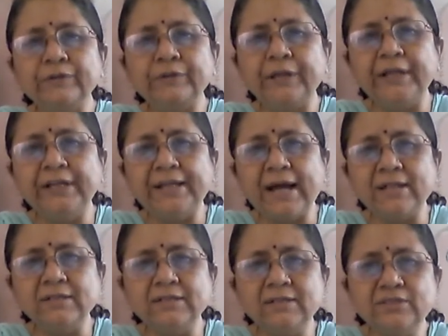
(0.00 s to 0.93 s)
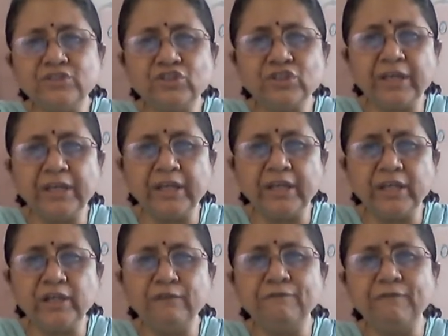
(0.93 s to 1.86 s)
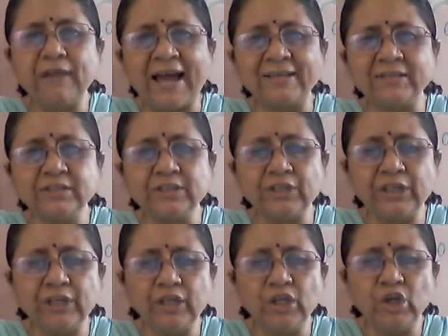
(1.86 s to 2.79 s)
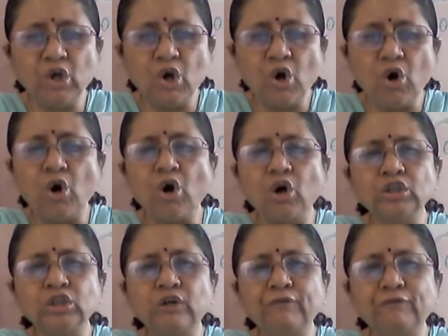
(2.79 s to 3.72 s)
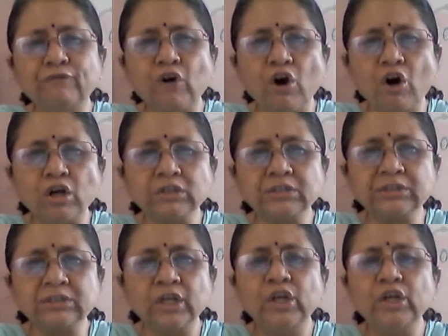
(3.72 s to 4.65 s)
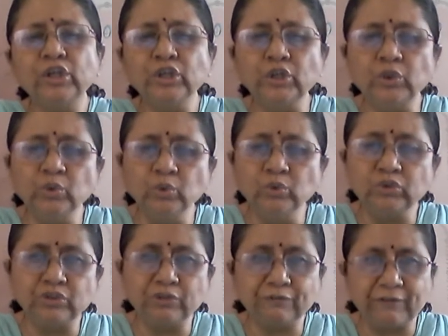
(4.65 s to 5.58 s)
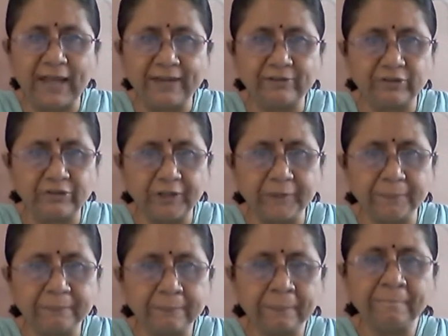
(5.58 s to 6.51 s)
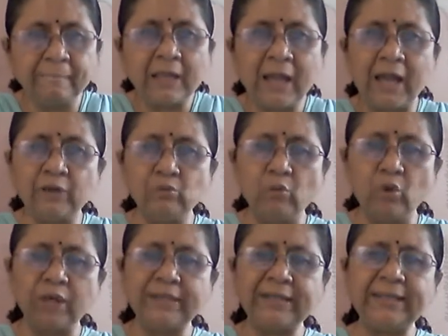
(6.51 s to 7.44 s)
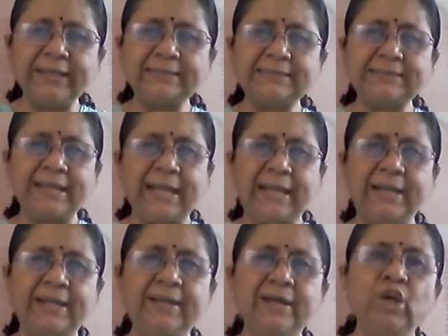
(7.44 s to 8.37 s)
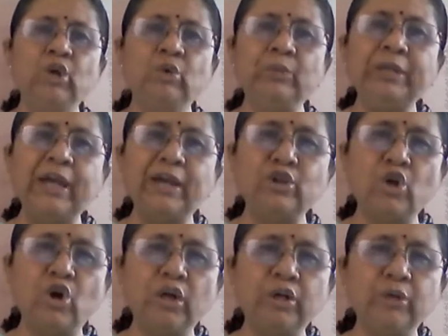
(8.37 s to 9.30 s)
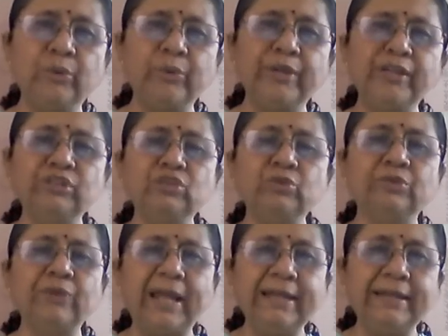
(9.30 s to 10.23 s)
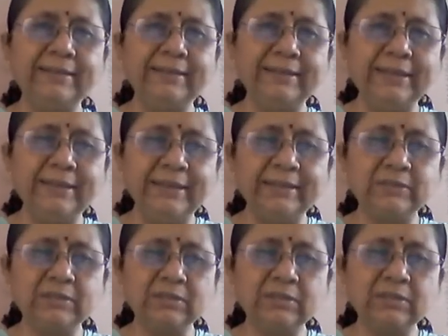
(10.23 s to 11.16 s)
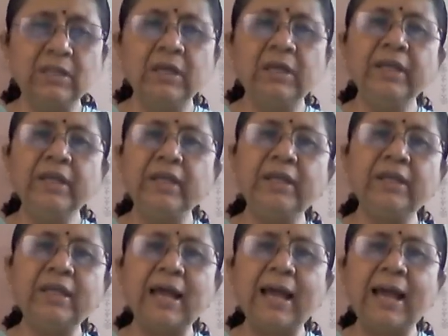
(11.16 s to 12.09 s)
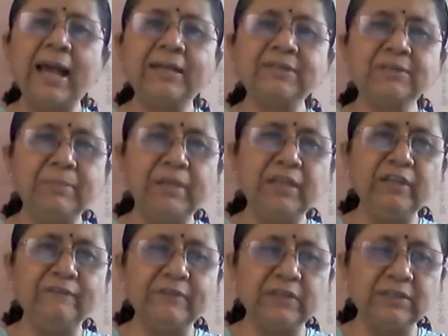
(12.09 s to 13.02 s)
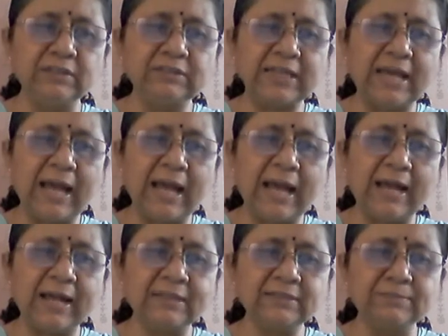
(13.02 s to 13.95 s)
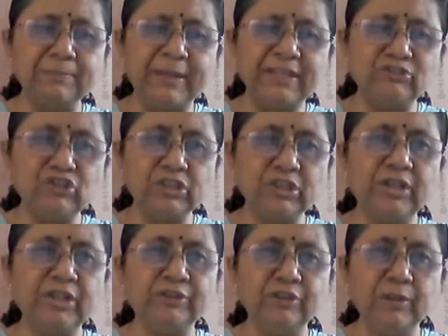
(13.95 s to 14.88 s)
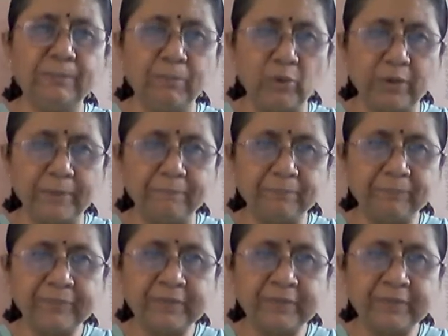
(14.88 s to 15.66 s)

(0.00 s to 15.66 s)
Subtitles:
indulged in flattery, or the fox used flattery. And what he said, we are not going to write these in as many words as mentioned in the poem.